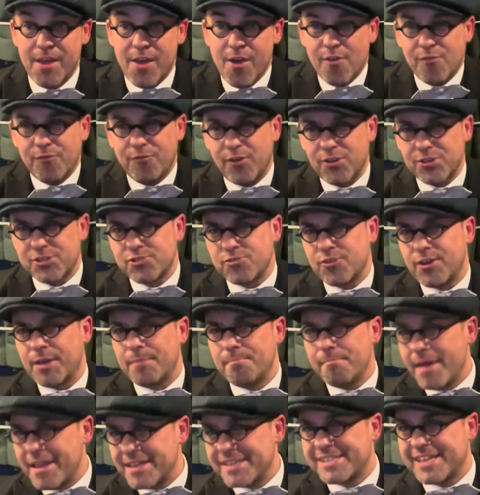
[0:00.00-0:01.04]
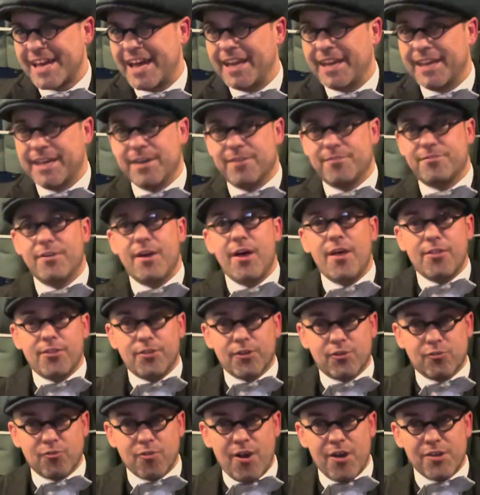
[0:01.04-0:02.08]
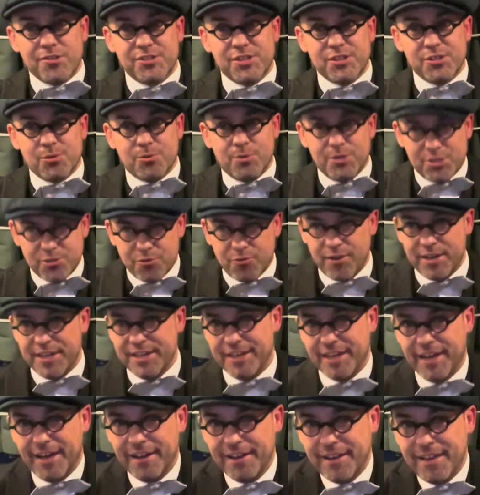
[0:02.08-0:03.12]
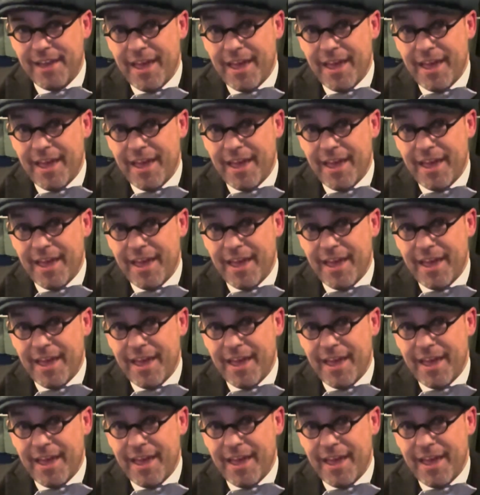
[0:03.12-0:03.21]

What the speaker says: fostering a mentality of the grass is always greener